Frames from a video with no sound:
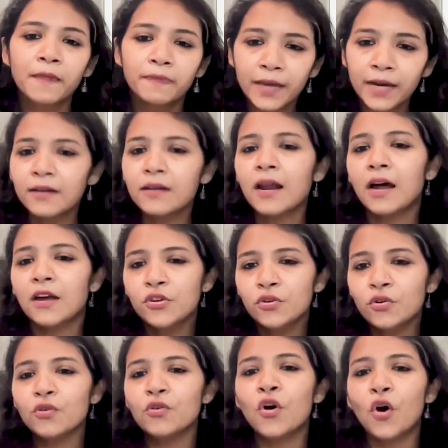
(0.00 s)
Then you
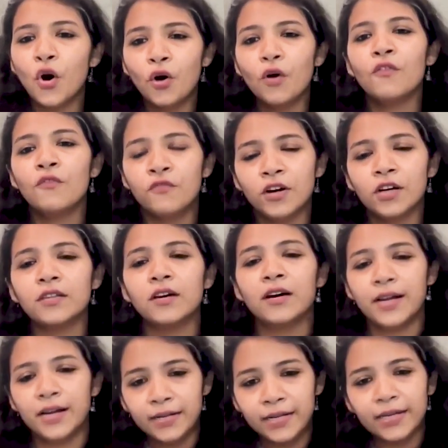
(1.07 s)
go further
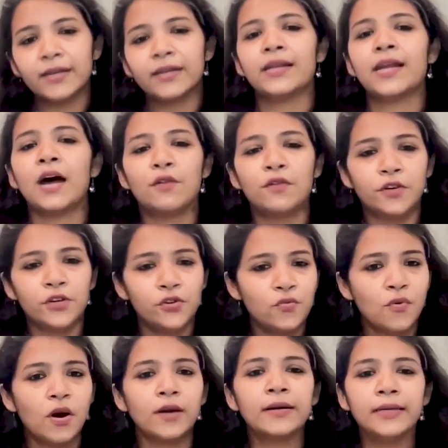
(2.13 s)
and take it however you
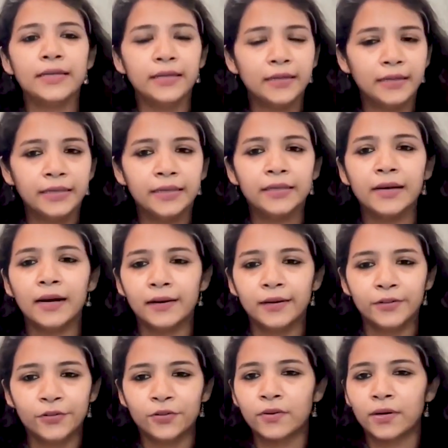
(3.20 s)
want legally,
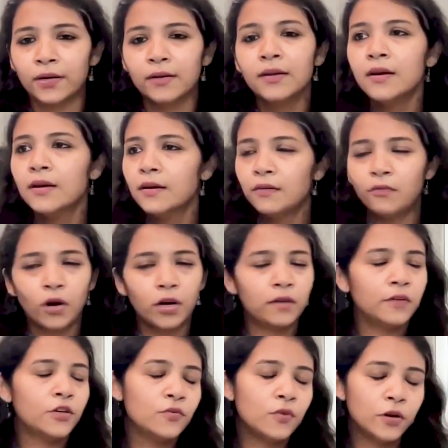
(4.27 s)
and
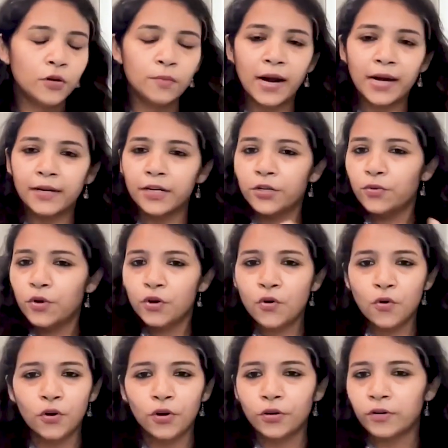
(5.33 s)
whatever you want to bind it to a
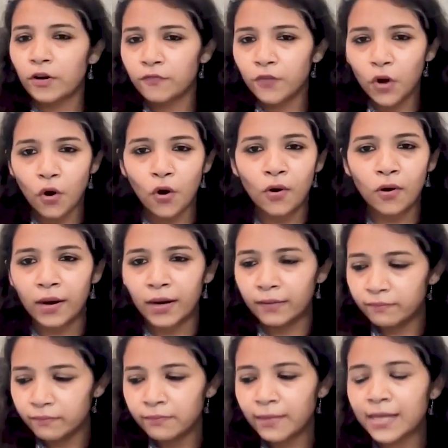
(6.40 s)
court of law,
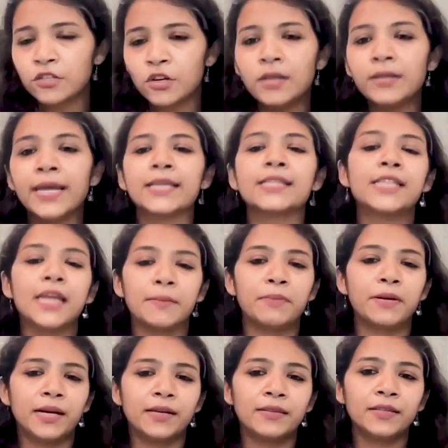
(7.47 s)
and that's all next step.
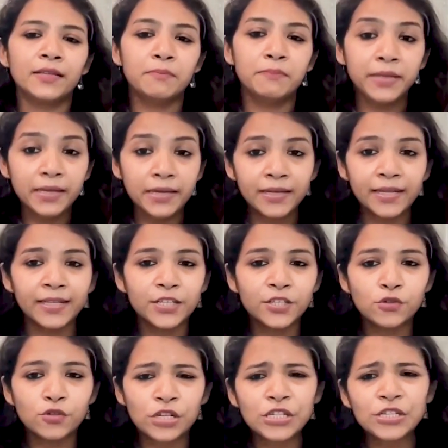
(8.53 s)
But I think the beginning is
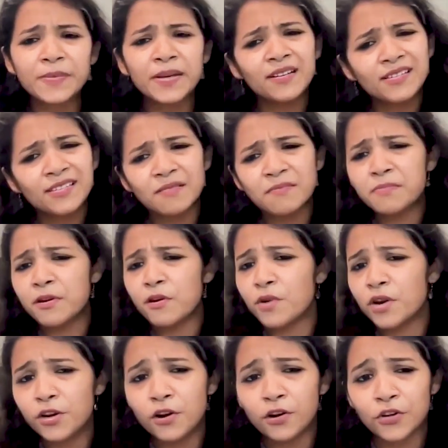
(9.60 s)
to just make a simple
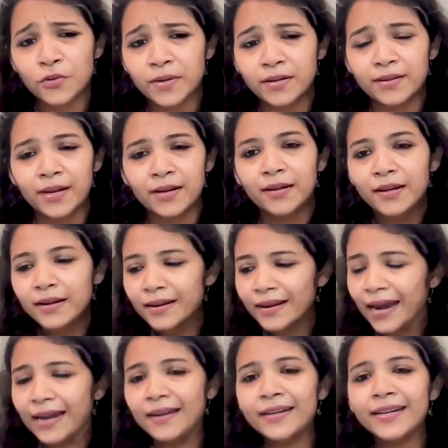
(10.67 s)
Word document that
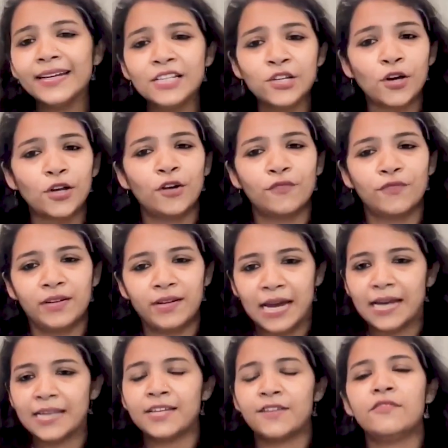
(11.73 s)
entails all of it,
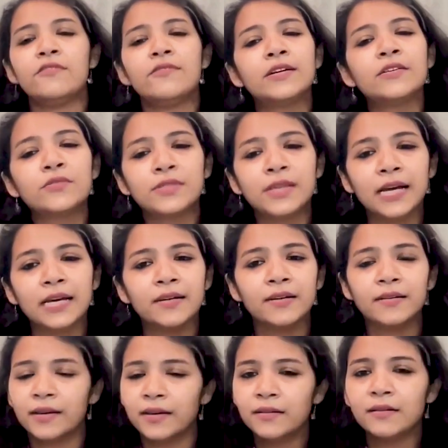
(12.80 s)
has everyone to sign
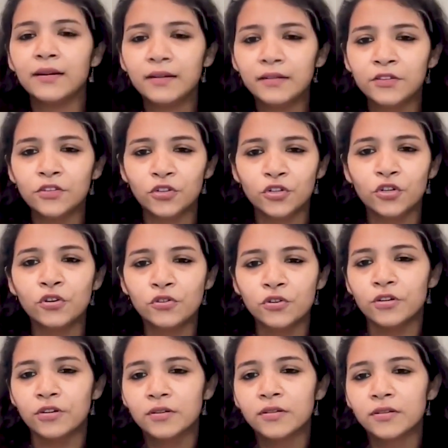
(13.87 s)
it, and you're good.